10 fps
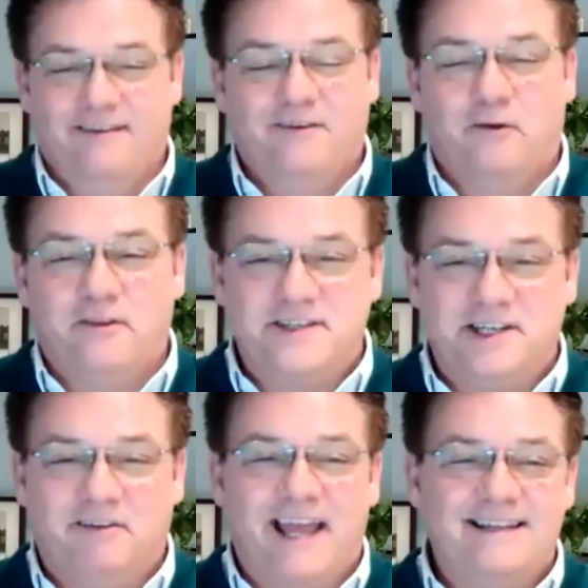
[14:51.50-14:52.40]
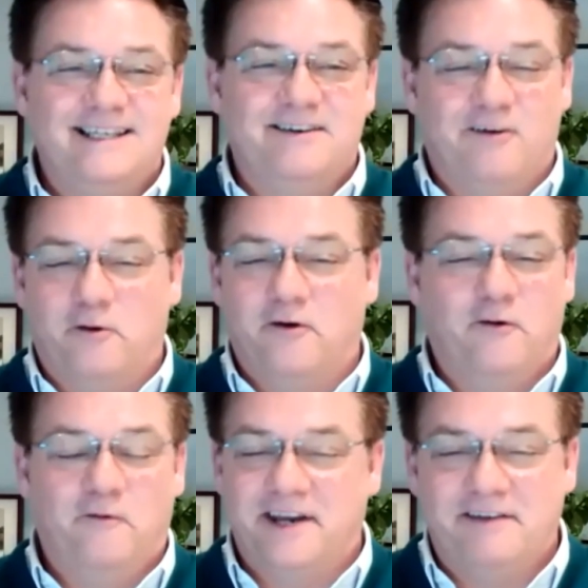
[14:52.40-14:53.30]
Not that she'll get it or,
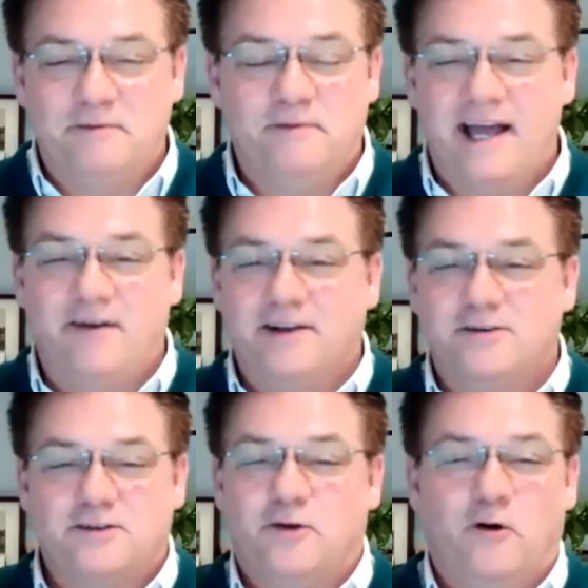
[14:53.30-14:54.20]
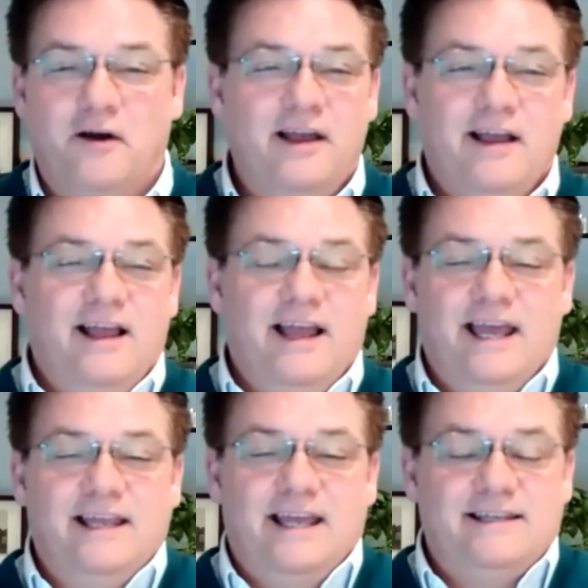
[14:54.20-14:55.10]
or whatever, but anyway, I just thought
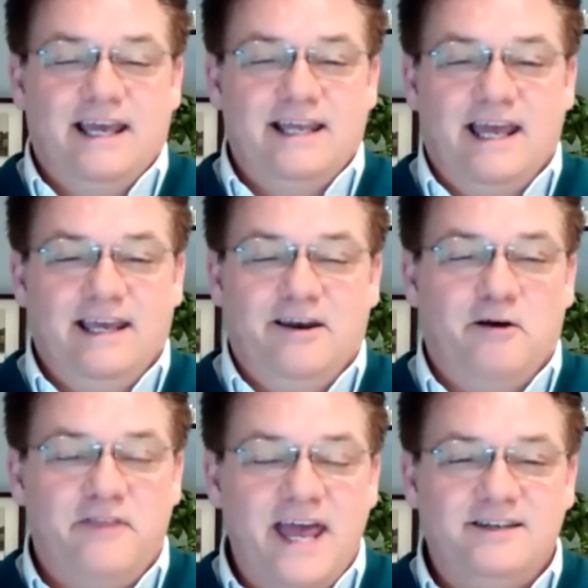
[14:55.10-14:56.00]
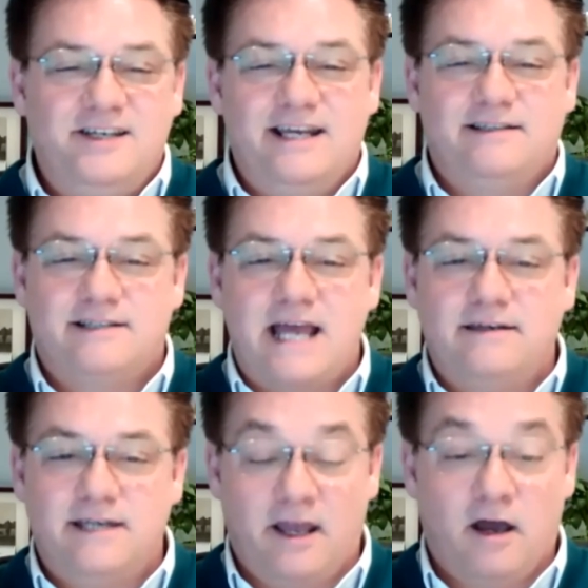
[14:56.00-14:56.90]
it, it, it, you know there she is
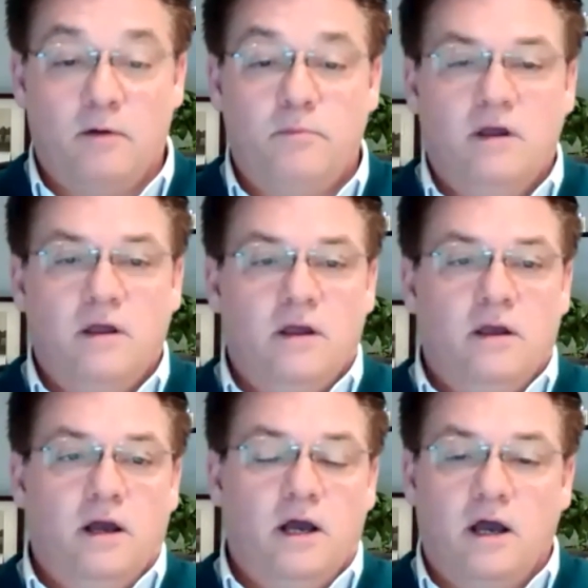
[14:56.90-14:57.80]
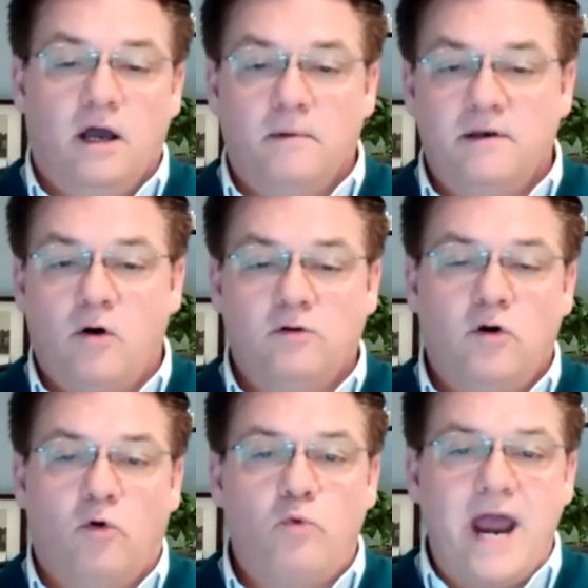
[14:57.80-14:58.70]
standing up um, and not
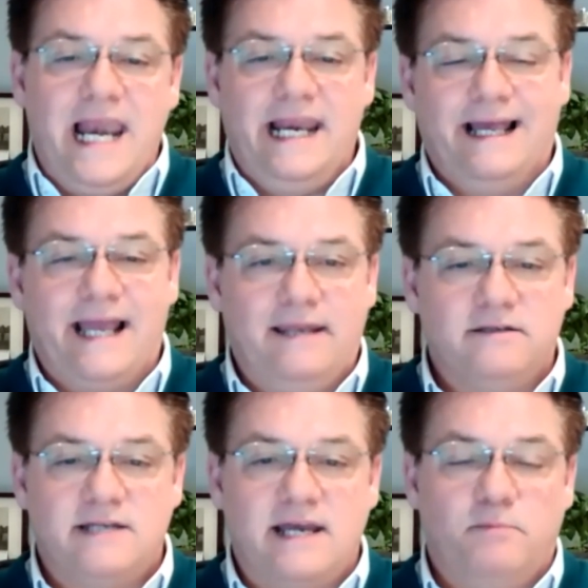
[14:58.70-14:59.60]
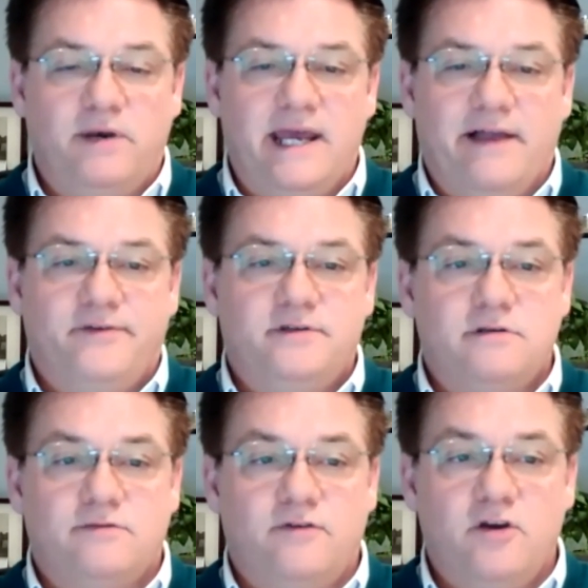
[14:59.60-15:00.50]
not railing against anybody
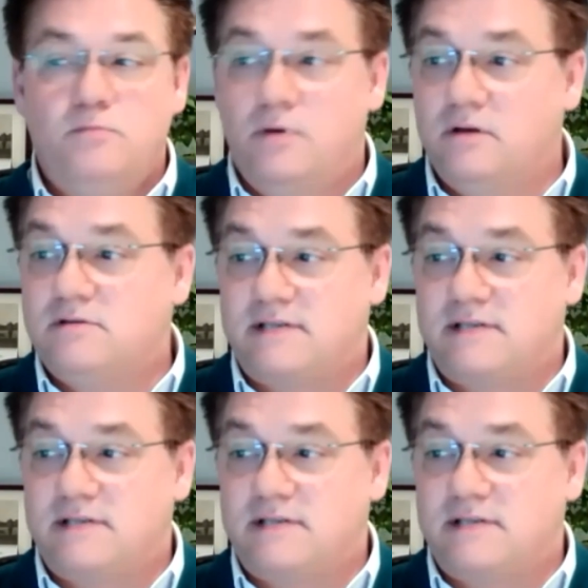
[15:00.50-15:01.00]
else's view but